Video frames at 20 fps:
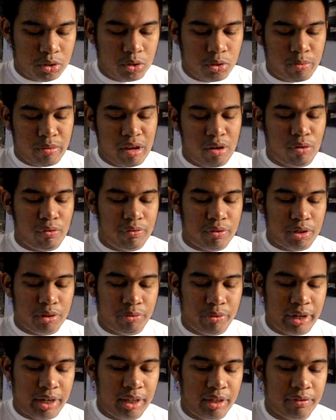my overall
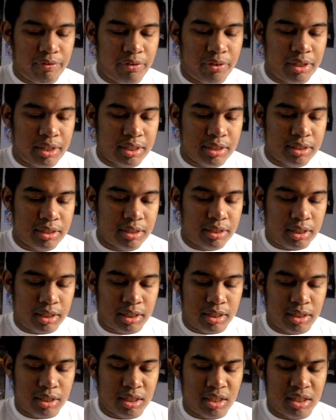rating for this,
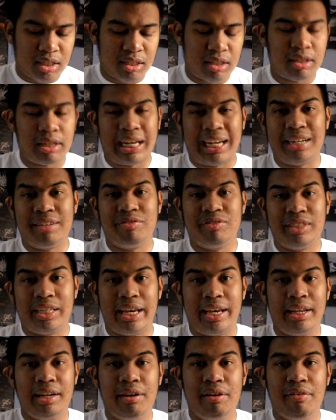out of
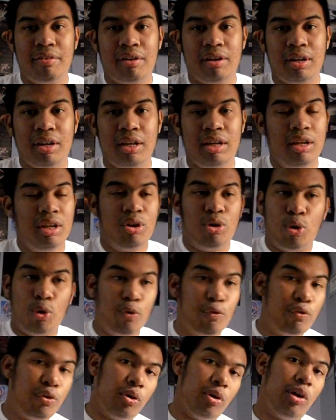10
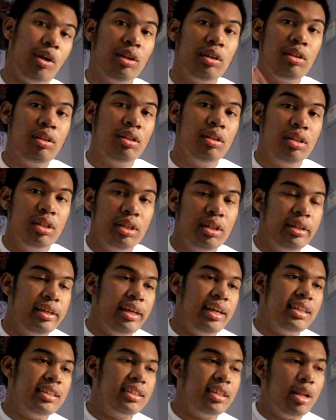overall,
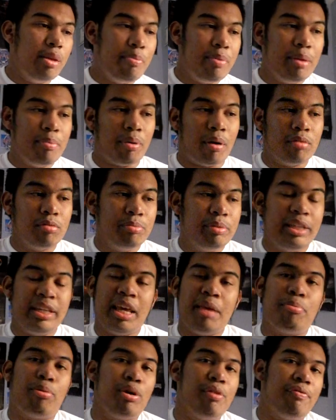is going to be probably an
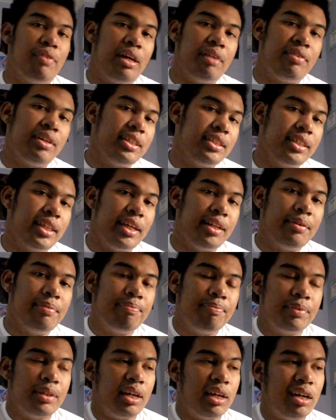8.5 out of 10.
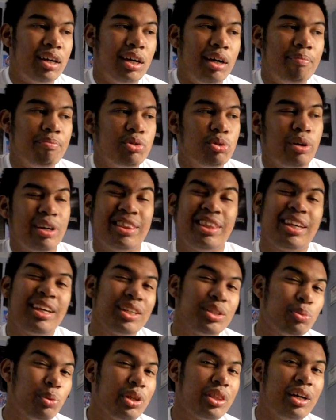Do I think it's
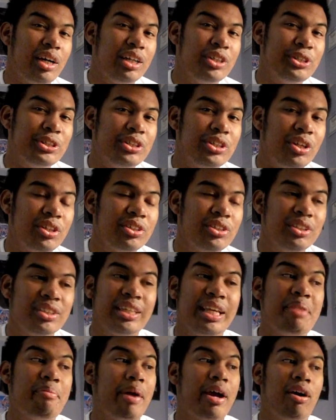worth $100? In
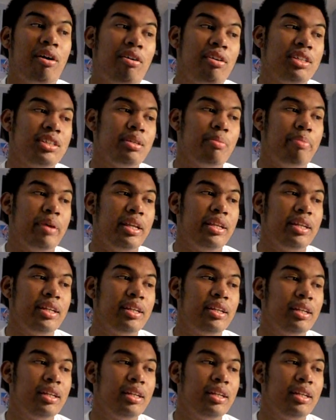my honest opinion,